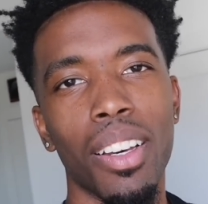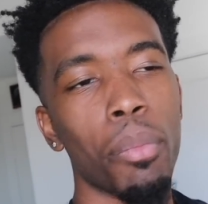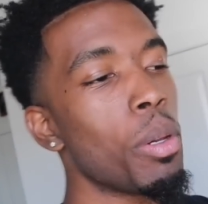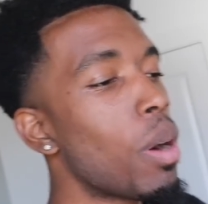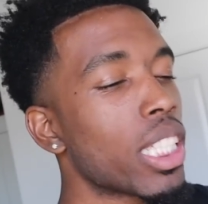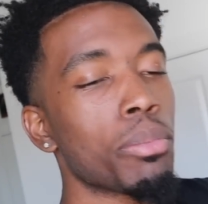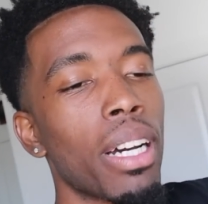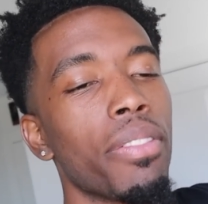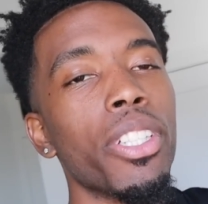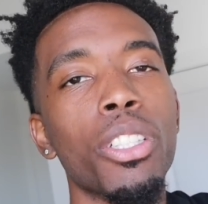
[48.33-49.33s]
Be watching
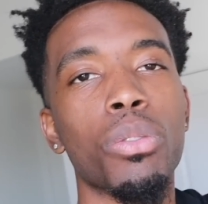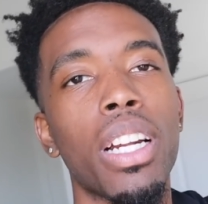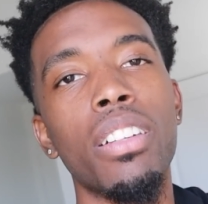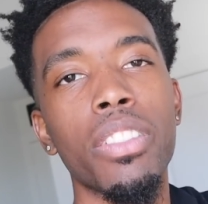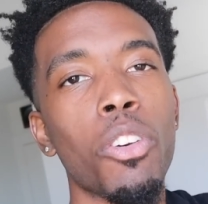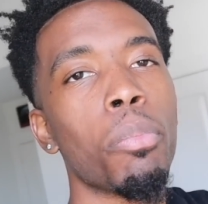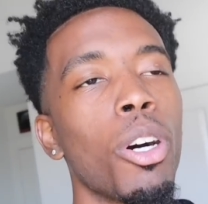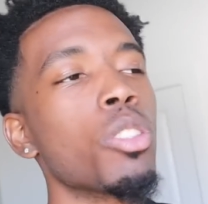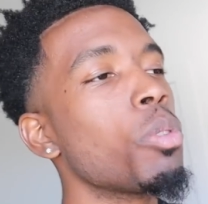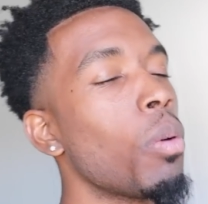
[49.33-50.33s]
my videos when I don't even
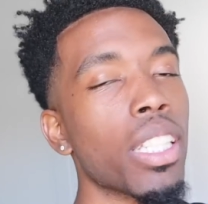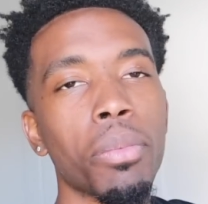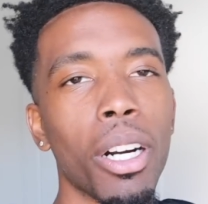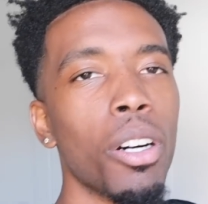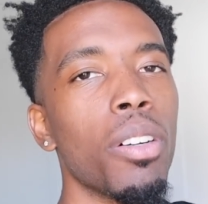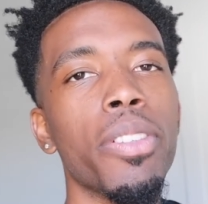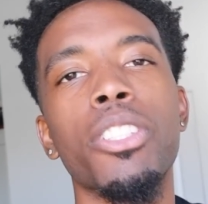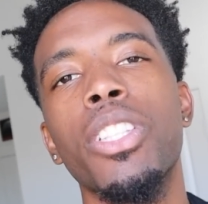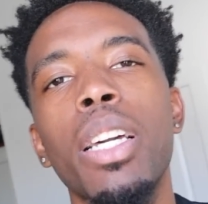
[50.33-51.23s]
post. Be watching my old videos.